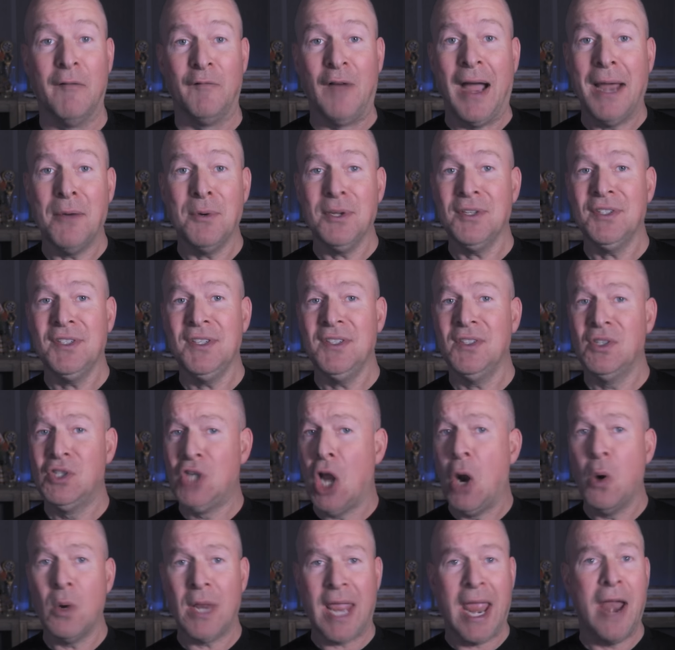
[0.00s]
Viruses
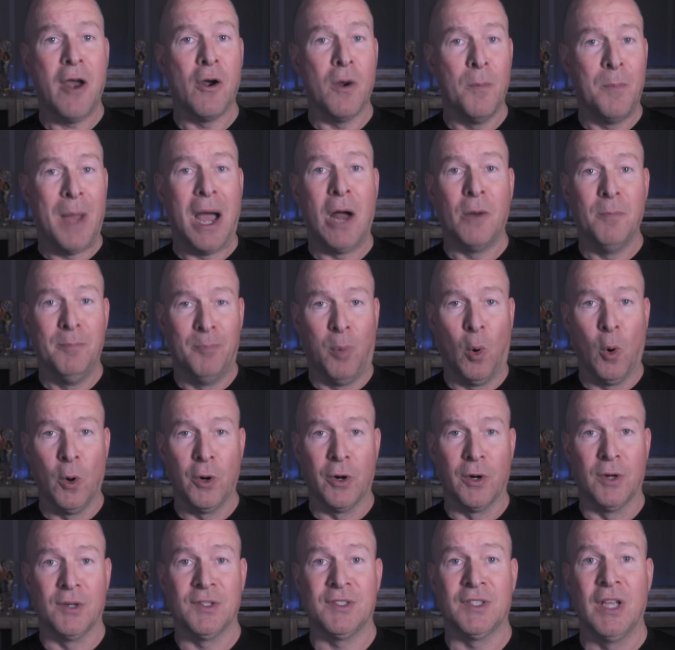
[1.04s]
don't care about
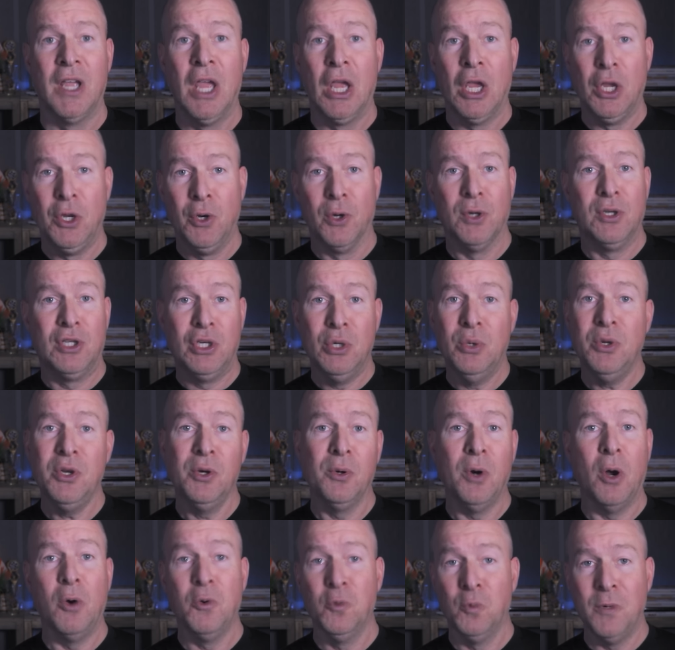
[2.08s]
borders. Your
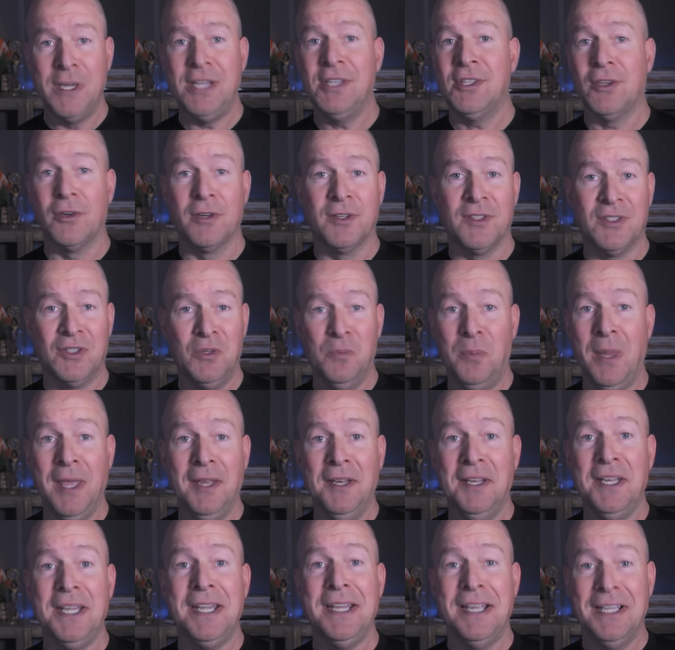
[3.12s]
do-your-own-research
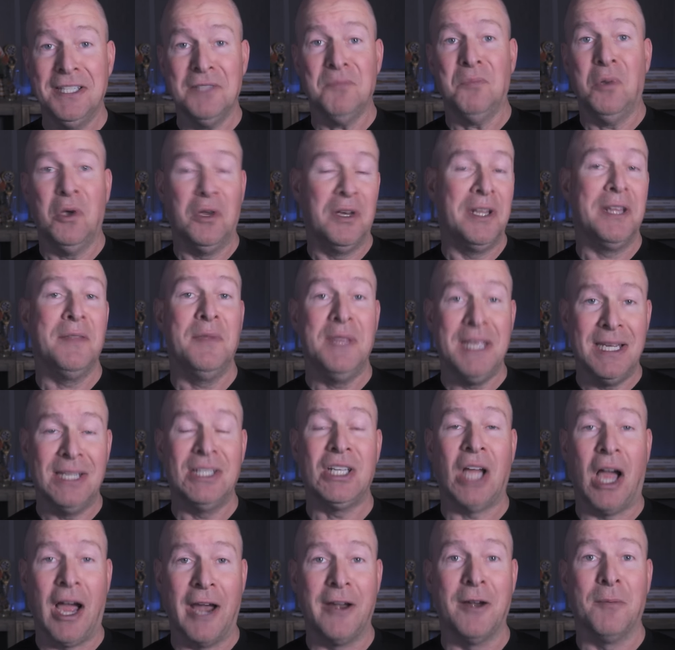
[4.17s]
stupidity is putting the
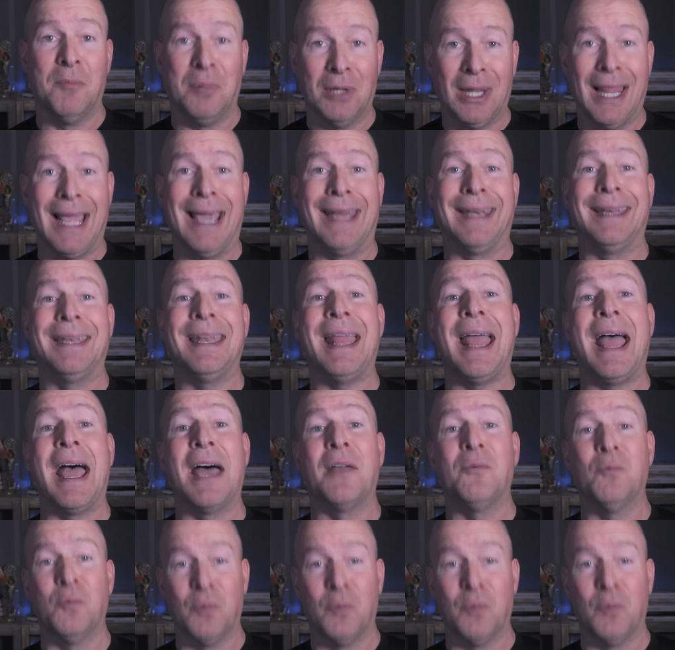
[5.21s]
entire planet at